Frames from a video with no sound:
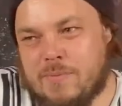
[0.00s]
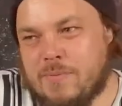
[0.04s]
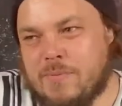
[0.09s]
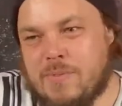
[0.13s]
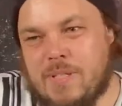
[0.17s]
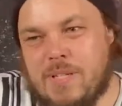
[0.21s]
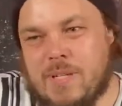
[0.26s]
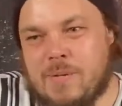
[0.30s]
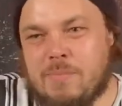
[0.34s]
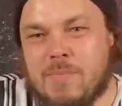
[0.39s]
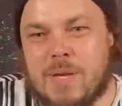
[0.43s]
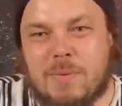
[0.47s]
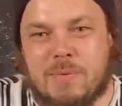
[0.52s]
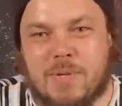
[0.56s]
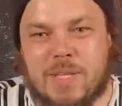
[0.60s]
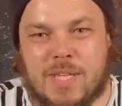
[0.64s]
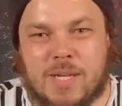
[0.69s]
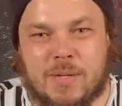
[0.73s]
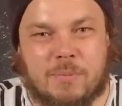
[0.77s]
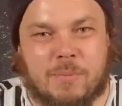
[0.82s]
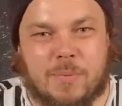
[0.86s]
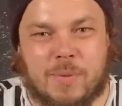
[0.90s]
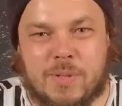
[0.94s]
And maybe
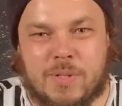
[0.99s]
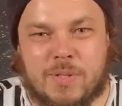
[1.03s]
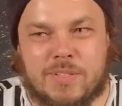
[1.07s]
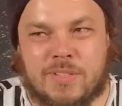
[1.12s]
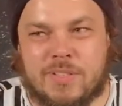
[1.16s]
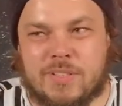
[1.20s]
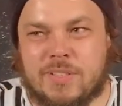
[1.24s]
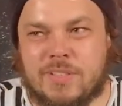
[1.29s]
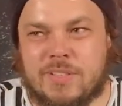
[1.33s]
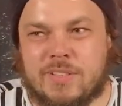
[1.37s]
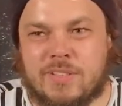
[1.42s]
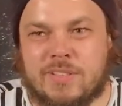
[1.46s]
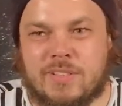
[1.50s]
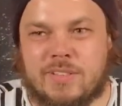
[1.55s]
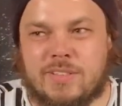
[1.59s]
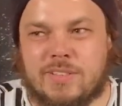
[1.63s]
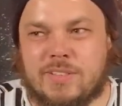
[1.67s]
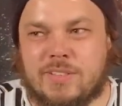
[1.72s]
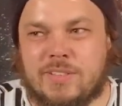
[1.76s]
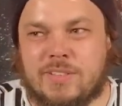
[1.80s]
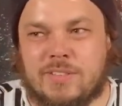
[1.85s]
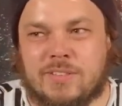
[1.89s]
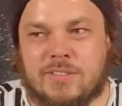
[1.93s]
that person,
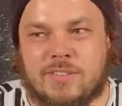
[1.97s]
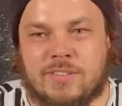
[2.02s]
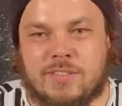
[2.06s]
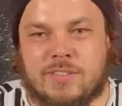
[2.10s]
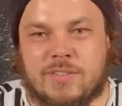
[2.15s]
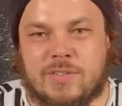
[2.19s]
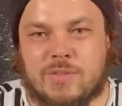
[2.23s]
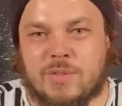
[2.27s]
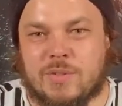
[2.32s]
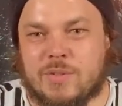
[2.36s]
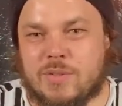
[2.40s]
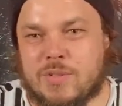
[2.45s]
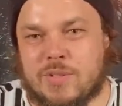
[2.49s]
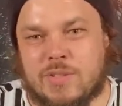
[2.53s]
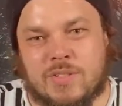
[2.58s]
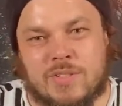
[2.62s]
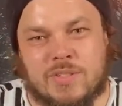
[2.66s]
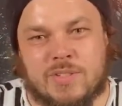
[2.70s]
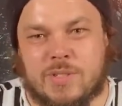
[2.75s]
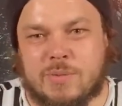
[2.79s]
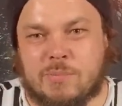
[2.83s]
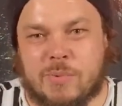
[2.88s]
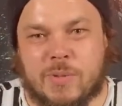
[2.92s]
you know, is also
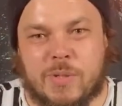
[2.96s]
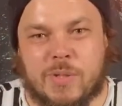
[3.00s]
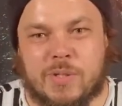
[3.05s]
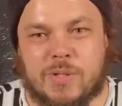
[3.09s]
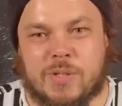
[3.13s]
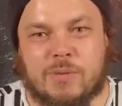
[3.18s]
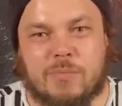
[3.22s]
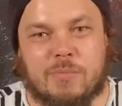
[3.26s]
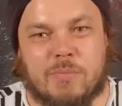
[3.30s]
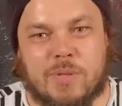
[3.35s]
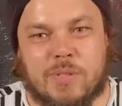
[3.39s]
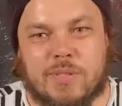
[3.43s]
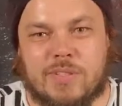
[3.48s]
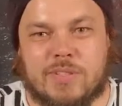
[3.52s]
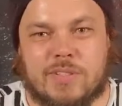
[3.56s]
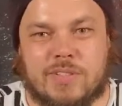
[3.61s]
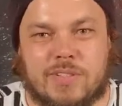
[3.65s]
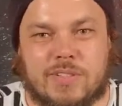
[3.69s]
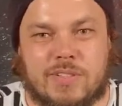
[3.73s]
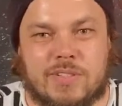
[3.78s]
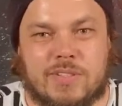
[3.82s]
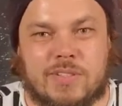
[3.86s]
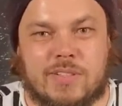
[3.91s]
just a broken
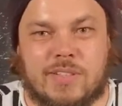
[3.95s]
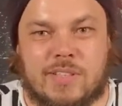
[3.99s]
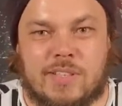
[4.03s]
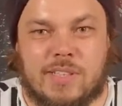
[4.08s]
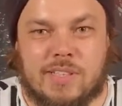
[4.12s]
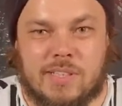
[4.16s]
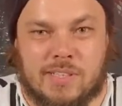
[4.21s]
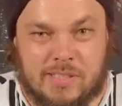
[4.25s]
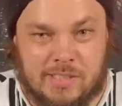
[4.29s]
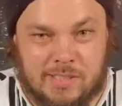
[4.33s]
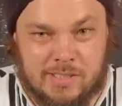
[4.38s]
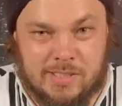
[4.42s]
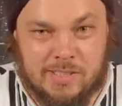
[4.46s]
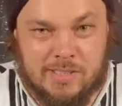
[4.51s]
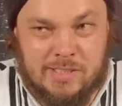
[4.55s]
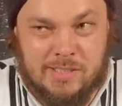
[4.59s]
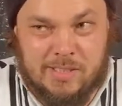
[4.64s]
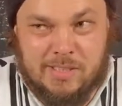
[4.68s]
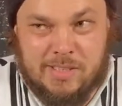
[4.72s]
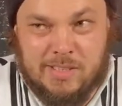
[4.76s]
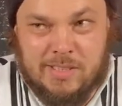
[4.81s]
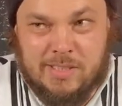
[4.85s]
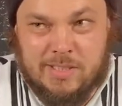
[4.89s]
person.
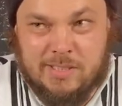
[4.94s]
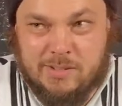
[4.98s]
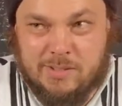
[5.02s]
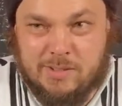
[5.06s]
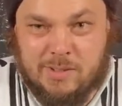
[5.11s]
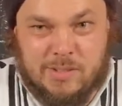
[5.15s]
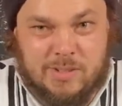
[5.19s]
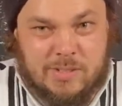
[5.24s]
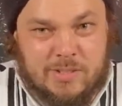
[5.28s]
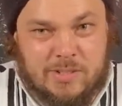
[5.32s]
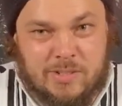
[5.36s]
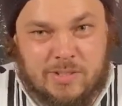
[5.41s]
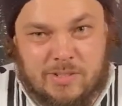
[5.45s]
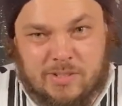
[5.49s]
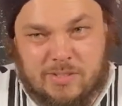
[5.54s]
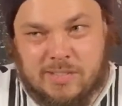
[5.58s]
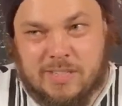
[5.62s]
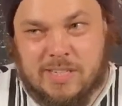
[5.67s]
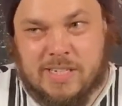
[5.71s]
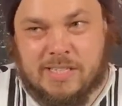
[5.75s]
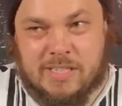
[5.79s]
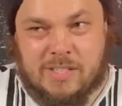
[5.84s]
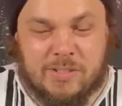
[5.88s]
So
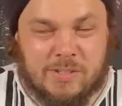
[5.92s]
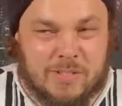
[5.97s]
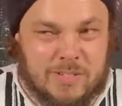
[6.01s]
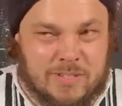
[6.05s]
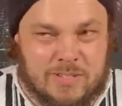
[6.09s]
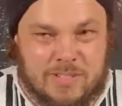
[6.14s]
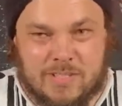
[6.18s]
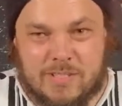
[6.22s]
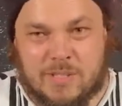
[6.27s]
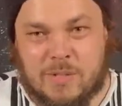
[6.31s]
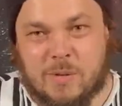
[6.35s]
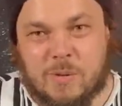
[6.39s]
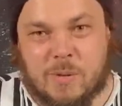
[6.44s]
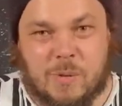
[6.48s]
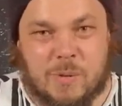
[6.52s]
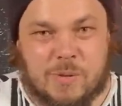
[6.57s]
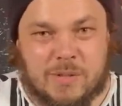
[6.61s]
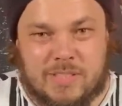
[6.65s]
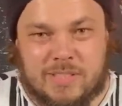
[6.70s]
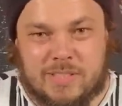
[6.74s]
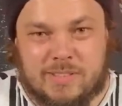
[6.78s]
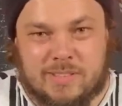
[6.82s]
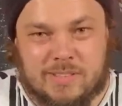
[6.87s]
like you consider all
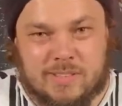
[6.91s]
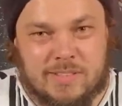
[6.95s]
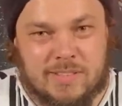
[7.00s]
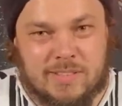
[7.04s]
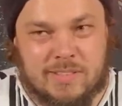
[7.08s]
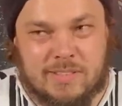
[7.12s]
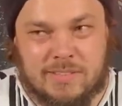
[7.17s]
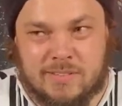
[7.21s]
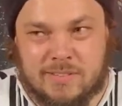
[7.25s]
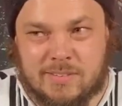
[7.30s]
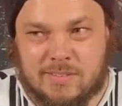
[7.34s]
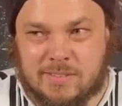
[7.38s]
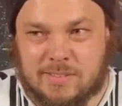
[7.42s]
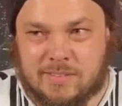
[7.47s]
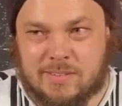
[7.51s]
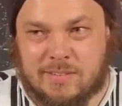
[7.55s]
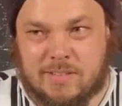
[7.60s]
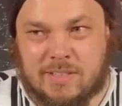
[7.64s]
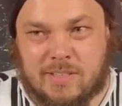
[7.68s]
these things.